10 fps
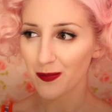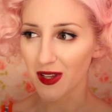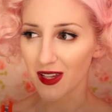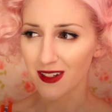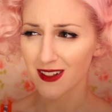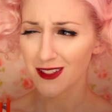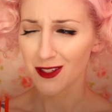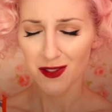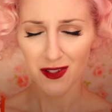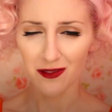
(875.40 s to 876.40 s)
but
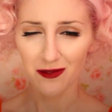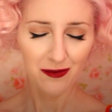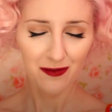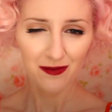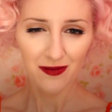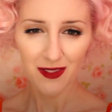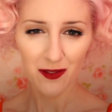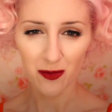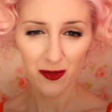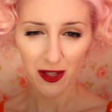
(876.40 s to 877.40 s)
those aren't
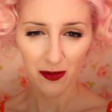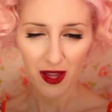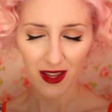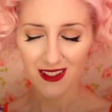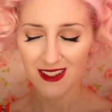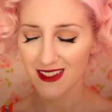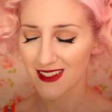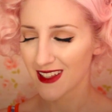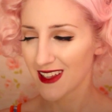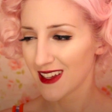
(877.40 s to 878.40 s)
real
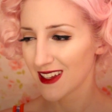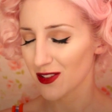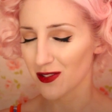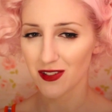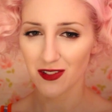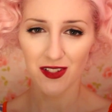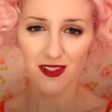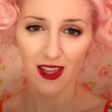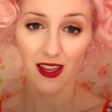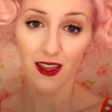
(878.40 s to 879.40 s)
pants. Those are
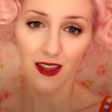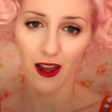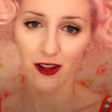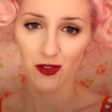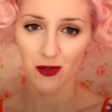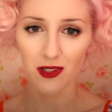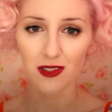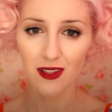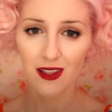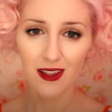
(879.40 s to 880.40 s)
just like
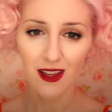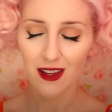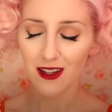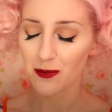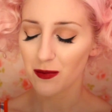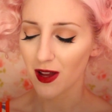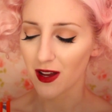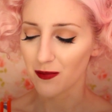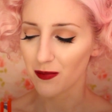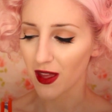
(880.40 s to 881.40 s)
casual
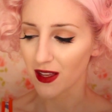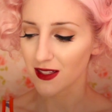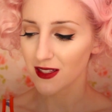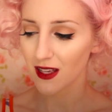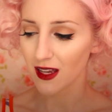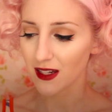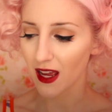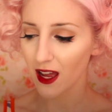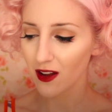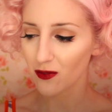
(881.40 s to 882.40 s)
pants. And
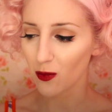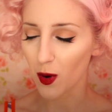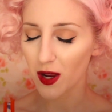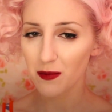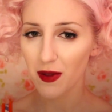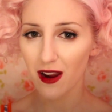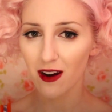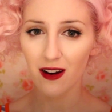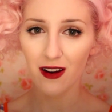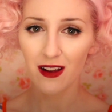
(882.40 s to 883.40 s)
I have one
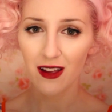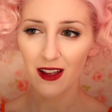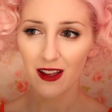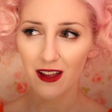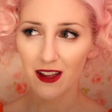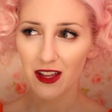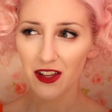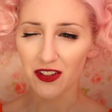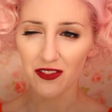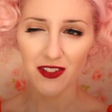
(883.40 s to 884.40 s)
pair
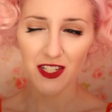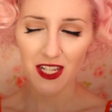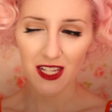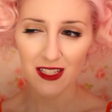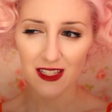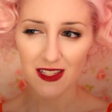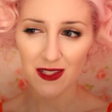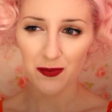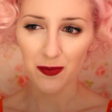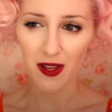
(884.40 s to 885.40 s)
of
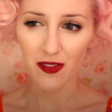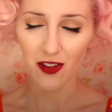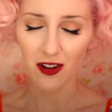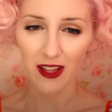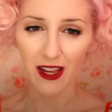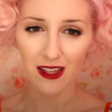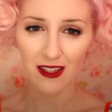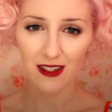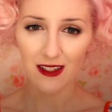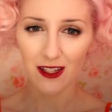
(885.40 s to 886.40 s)
jeans, but they're
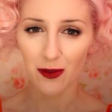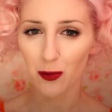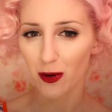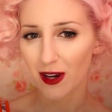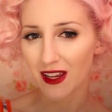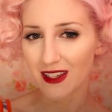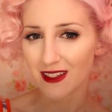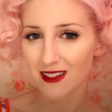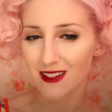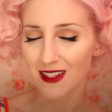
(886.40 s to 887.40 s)
like
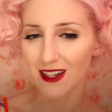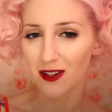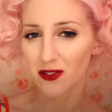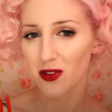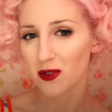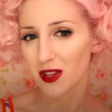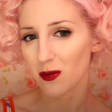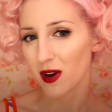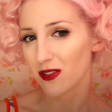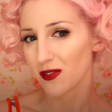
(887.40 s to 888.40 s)
capris, and I only really
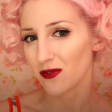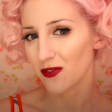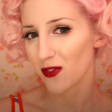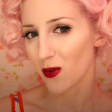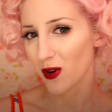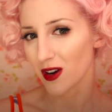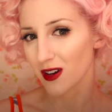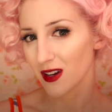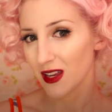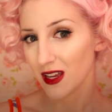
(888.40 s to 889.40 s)
wear them for